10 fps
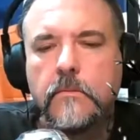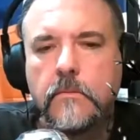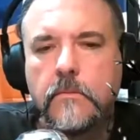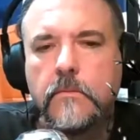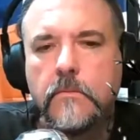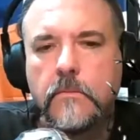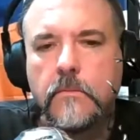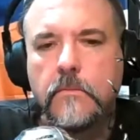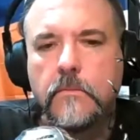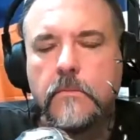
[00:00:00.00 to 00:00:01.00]
you don't see a
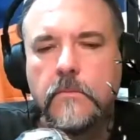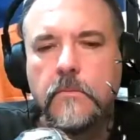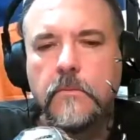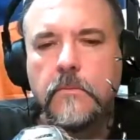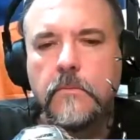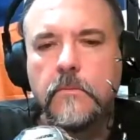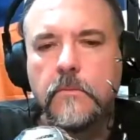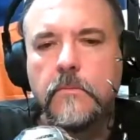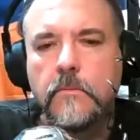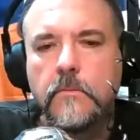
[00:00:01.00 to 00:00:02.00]
lot of teams on T V
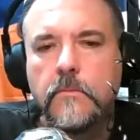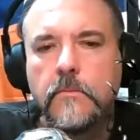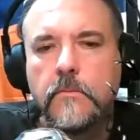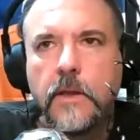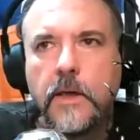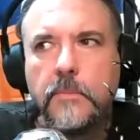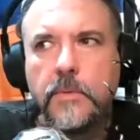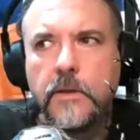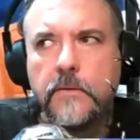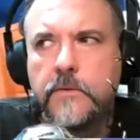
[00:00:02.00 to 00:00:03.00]
doing that. Yeah, I
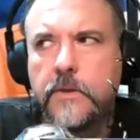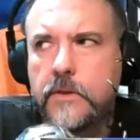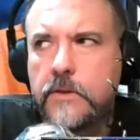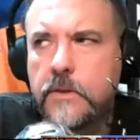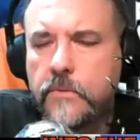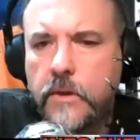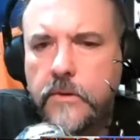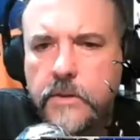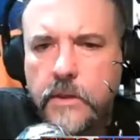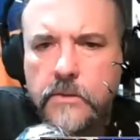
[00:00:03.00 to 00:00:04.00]
believe Tennessee Wraith
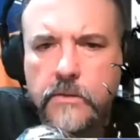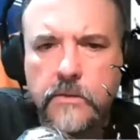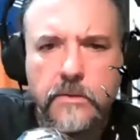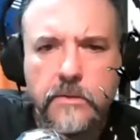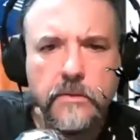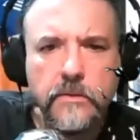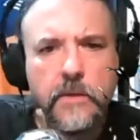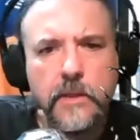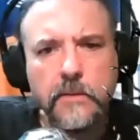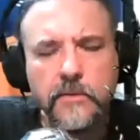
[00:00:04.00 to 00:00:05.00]
Chasers do
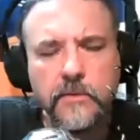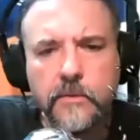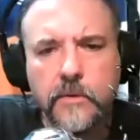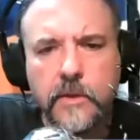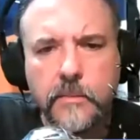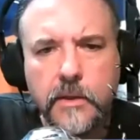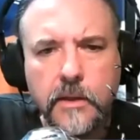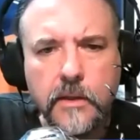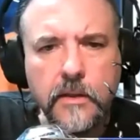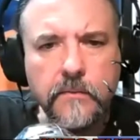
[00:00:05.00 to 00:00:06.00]
that before they
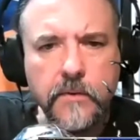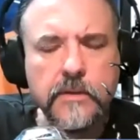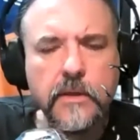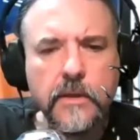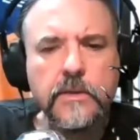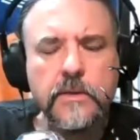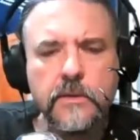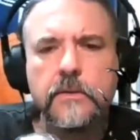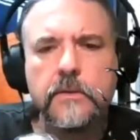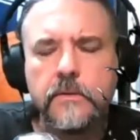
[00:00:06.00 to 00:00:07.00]
begin it, yes. an
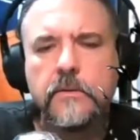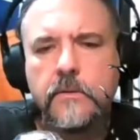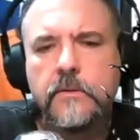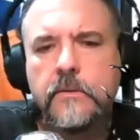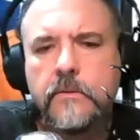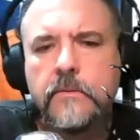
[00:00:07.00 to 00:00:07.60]
investigation. Yep.